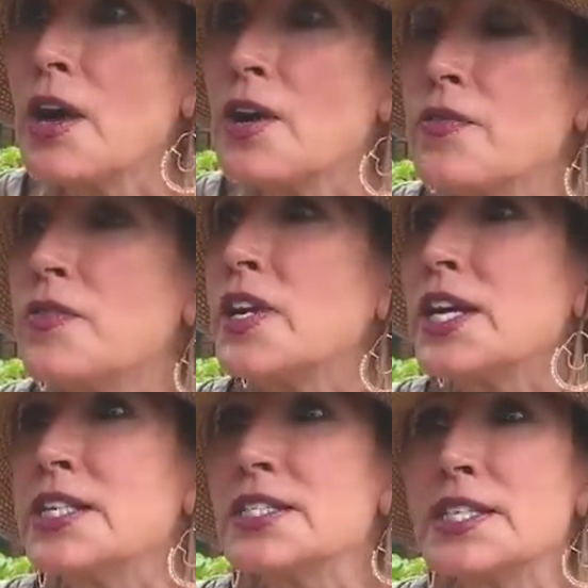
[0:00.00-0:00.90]
of the
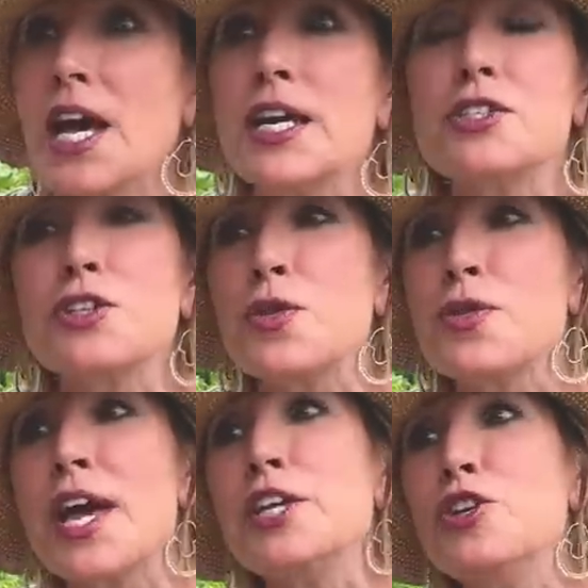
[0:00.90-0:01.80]
inside so
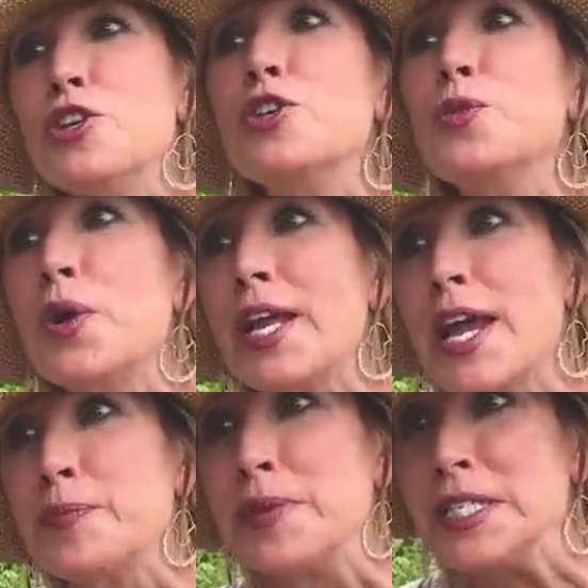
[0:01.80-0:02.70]
they knew what
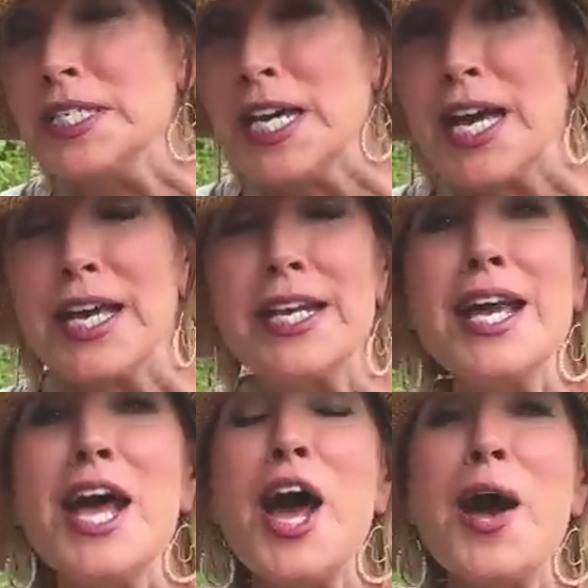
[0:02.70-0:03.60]
had been done
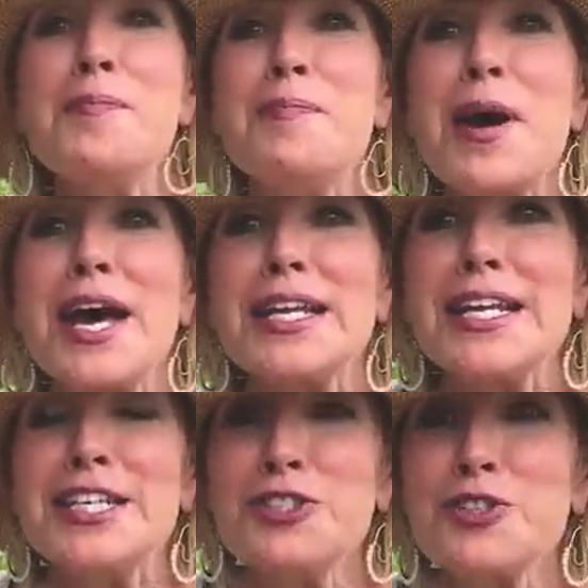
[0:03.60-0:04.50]
but
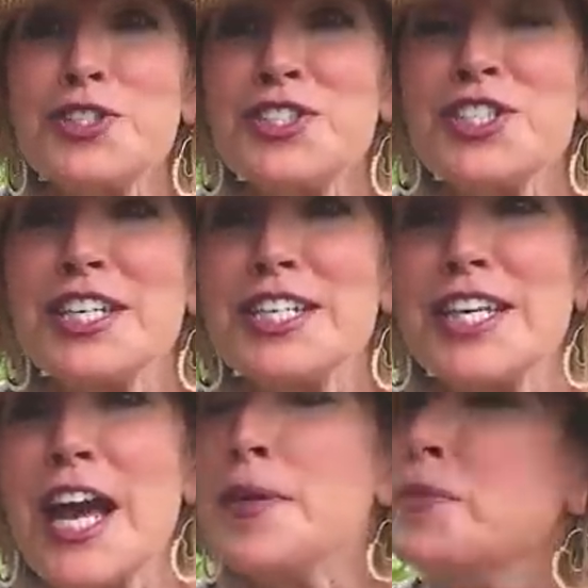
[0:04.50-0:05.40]
interestingly, I'm